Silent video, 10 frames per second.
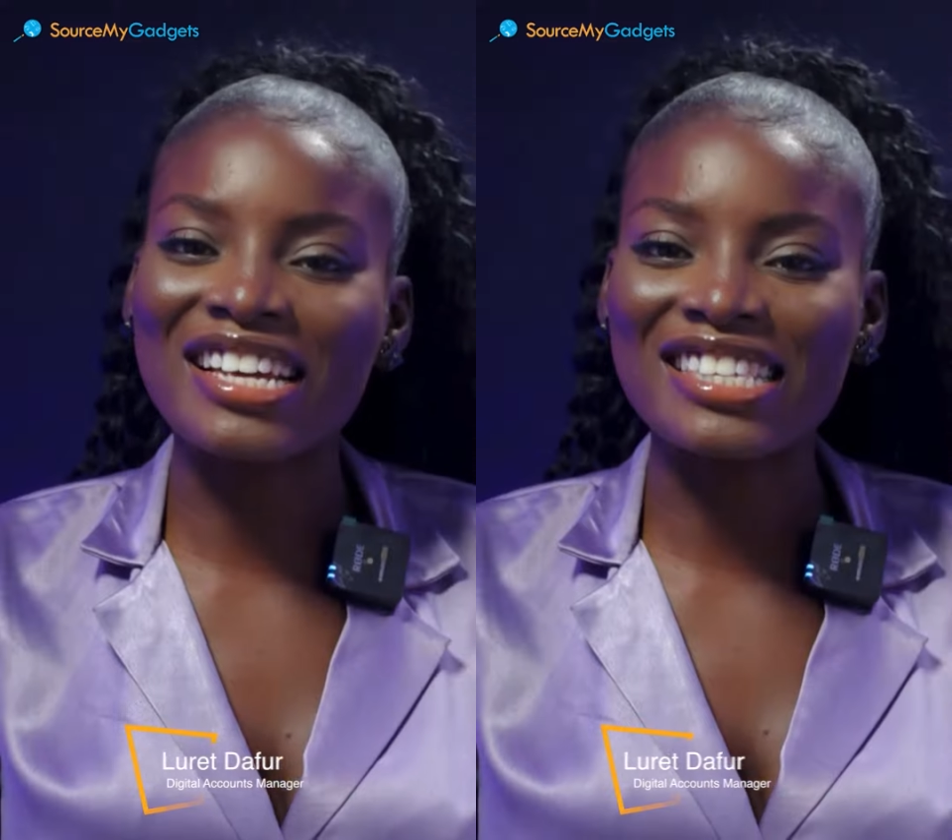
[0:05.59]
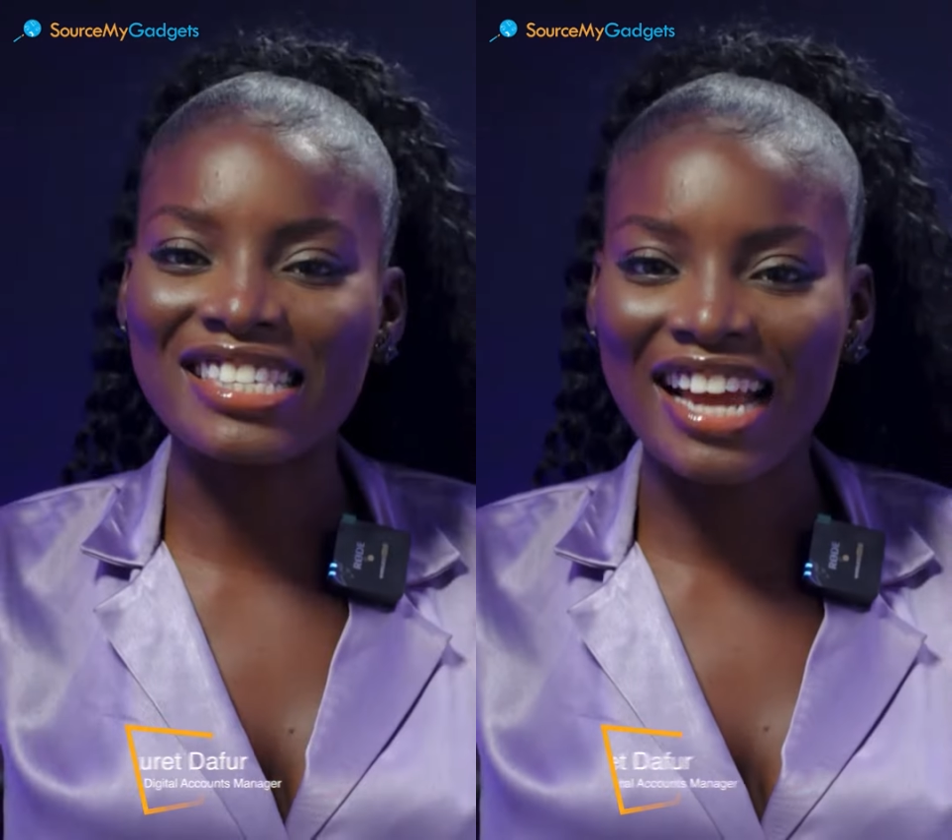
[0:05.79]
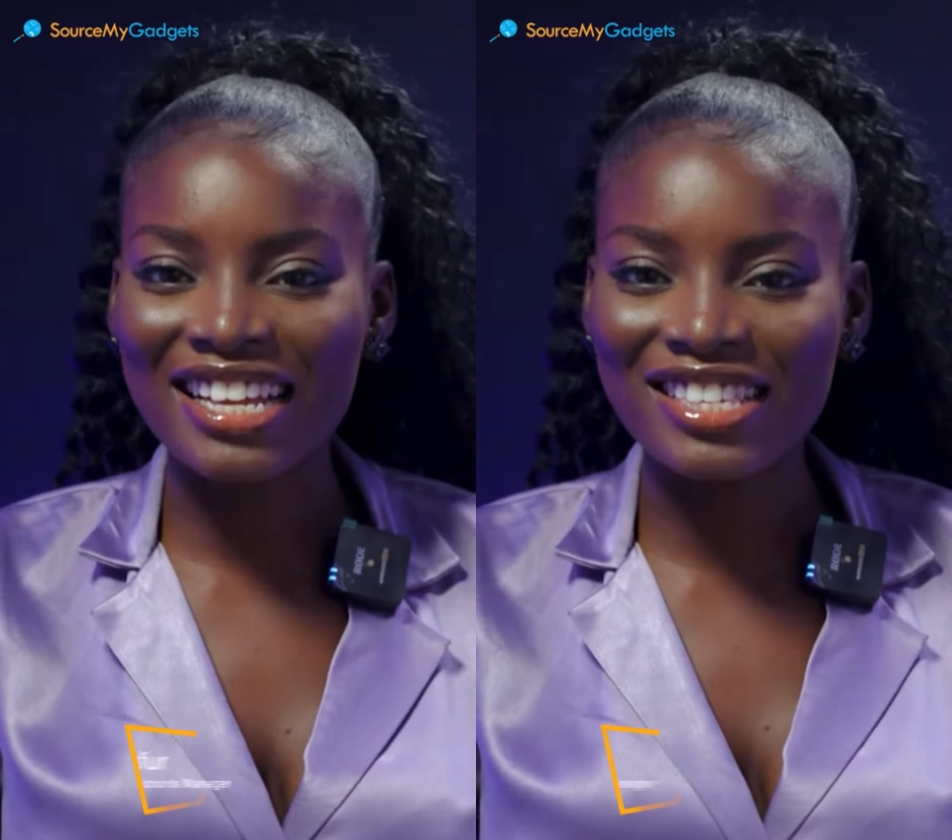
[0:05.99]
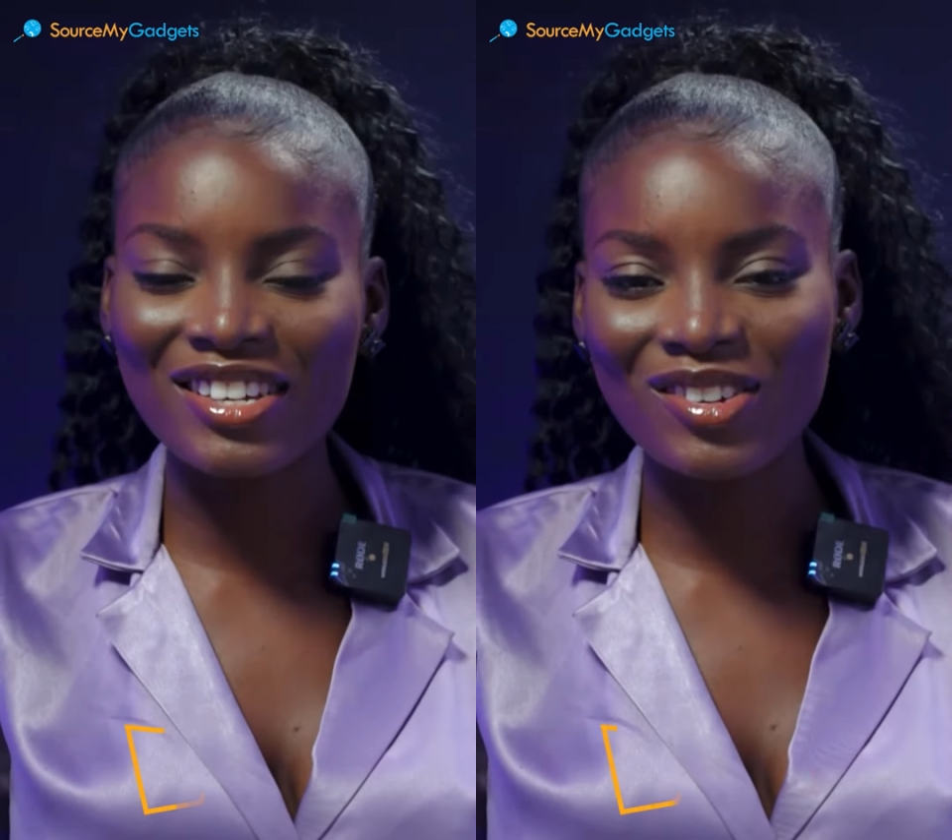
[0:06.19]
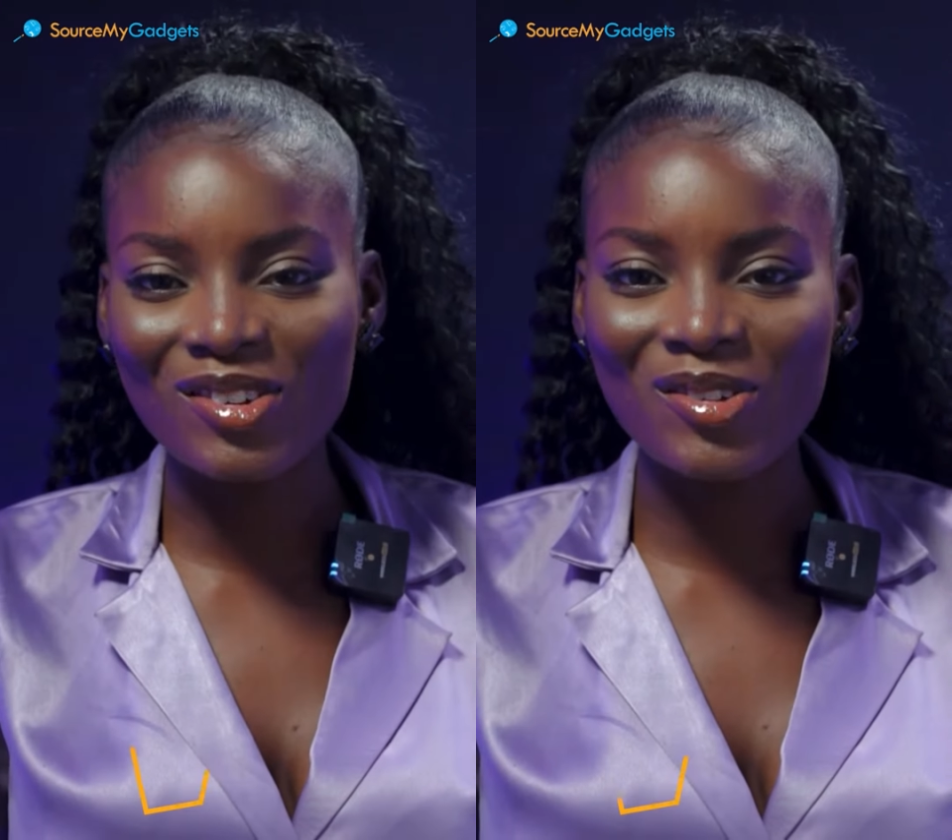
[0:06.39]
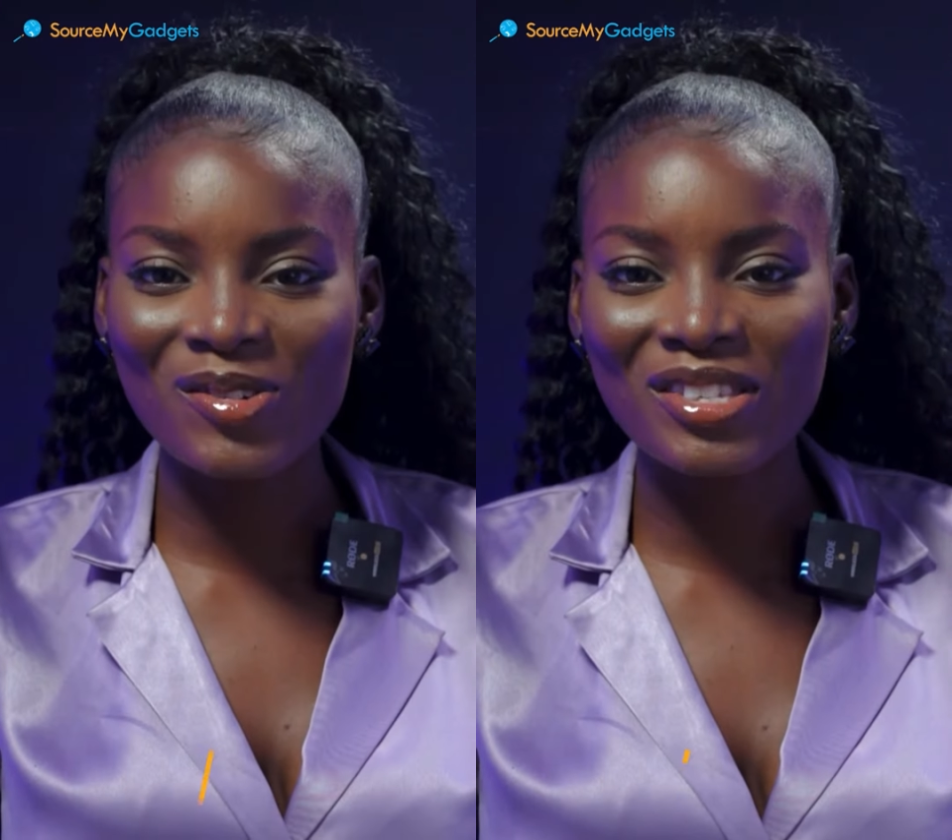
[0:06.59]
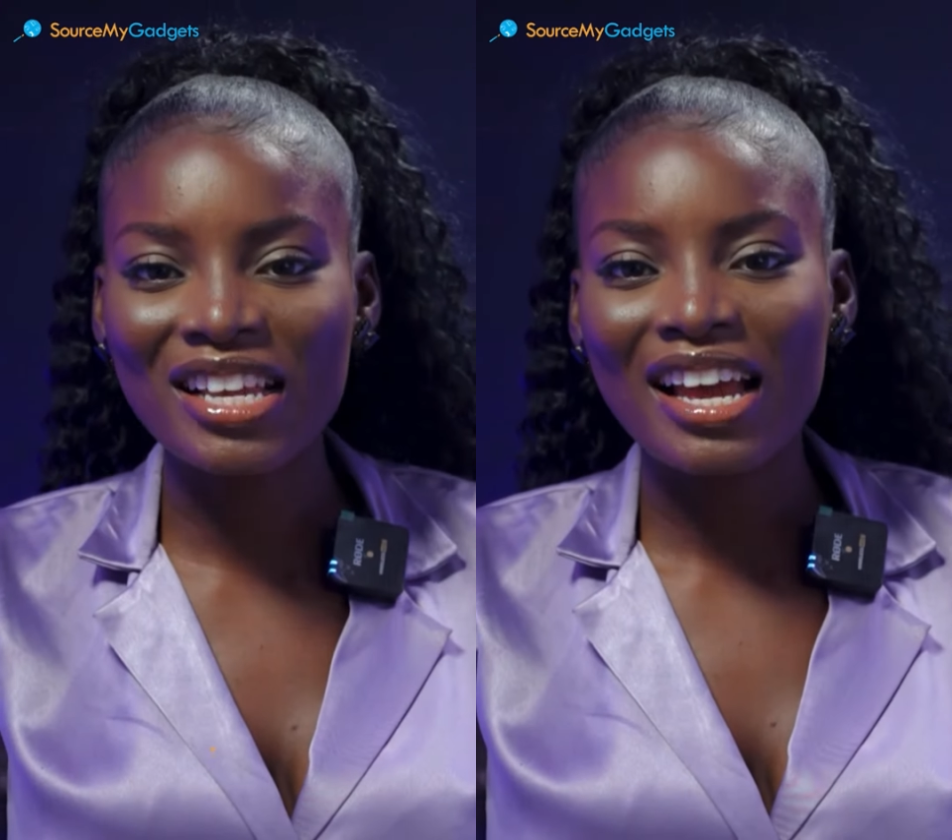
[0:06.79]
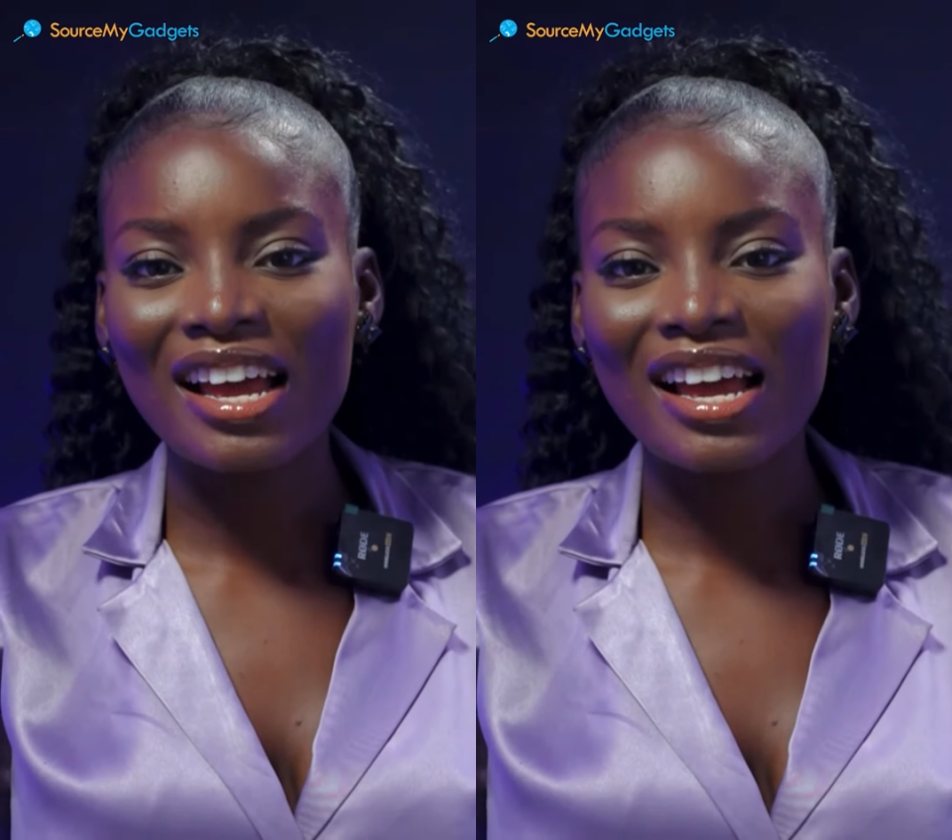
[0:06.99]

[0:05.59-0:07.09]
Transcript: exciting news.